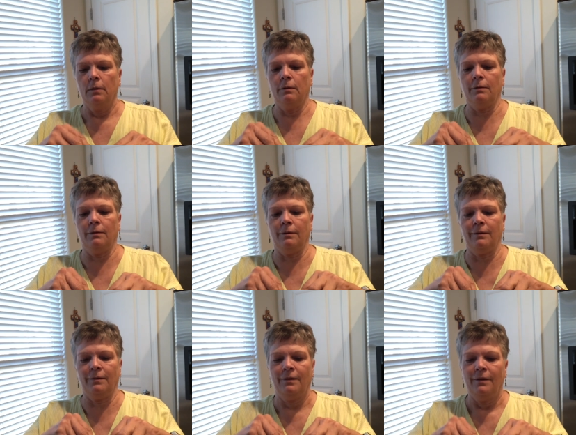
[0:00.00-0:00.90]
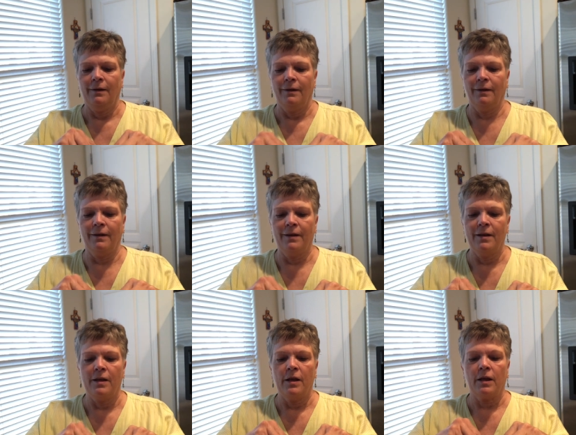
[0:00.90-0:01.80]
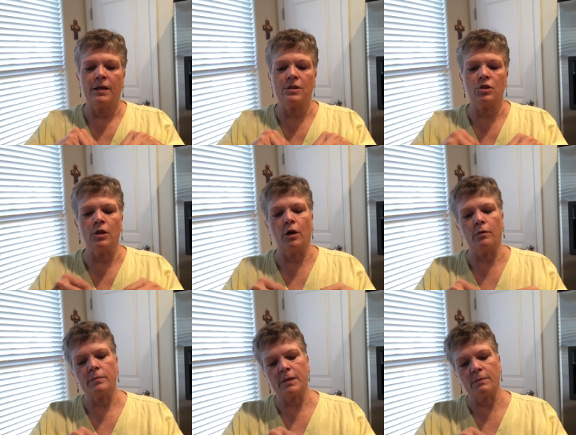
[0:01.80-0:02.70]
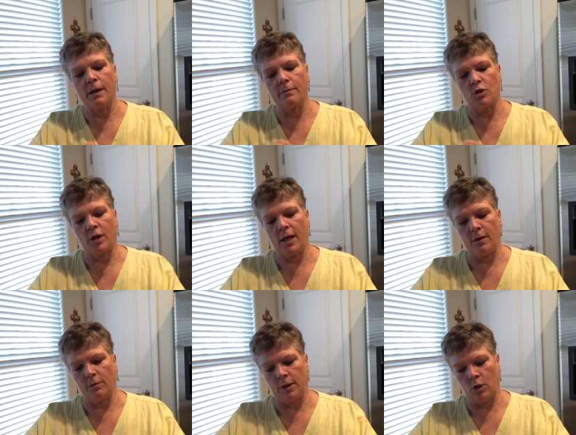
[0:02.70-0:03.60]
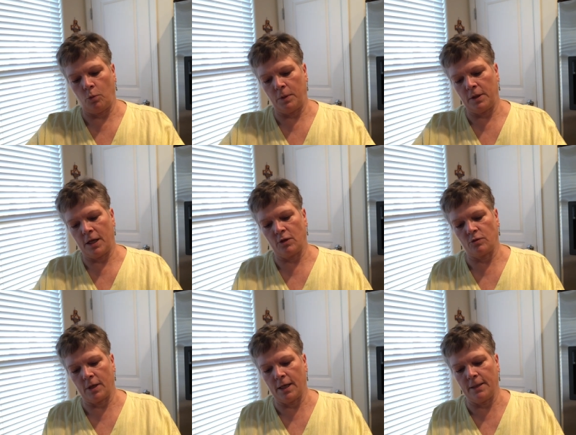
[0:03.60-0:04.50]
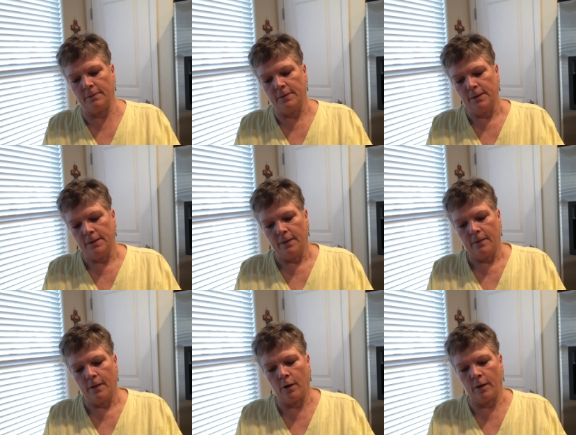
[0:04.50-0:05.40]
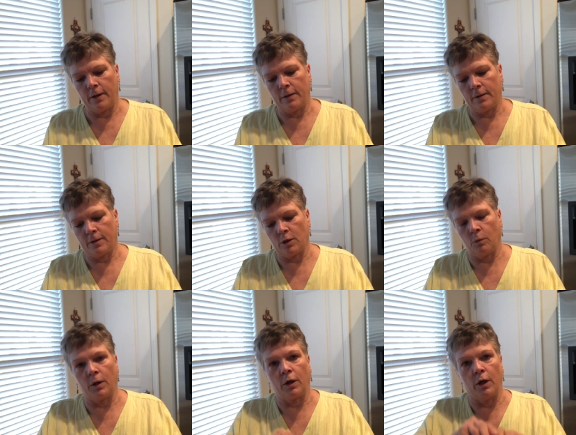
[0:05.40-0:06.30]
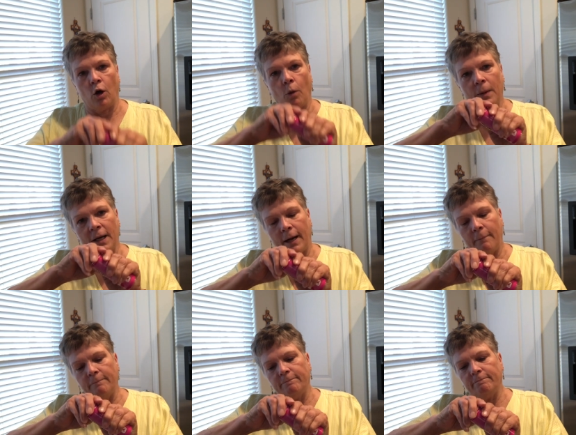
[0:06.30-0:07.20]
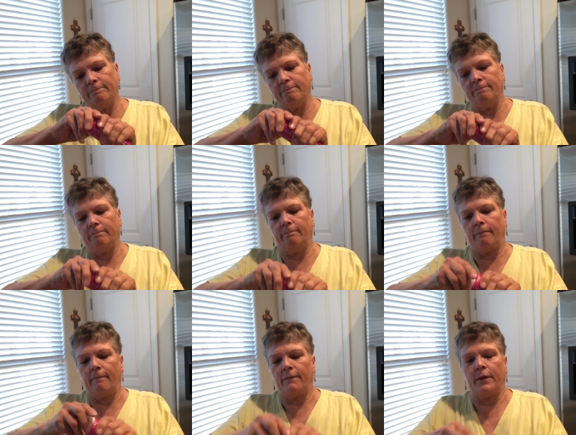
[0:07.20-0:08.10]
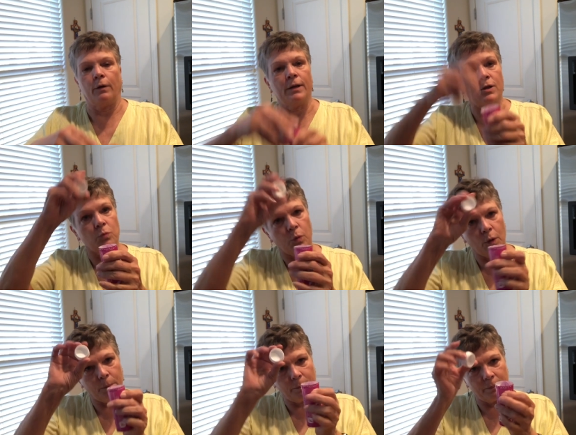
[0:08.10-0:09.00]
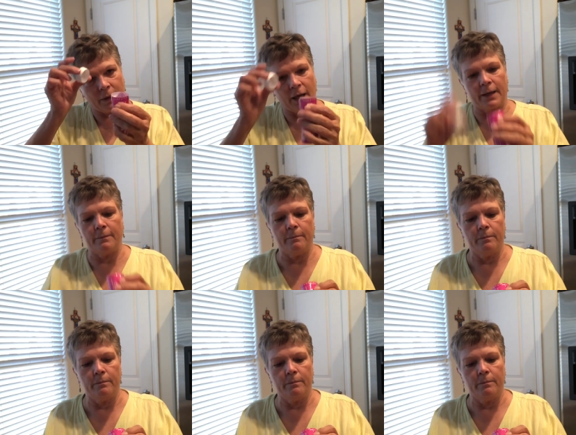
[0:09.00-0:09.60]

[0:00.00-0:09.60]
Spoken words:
Because, you know, sometimes you can't really open things, right? All right, so we're going to open it up. There it is. Whoop, got it.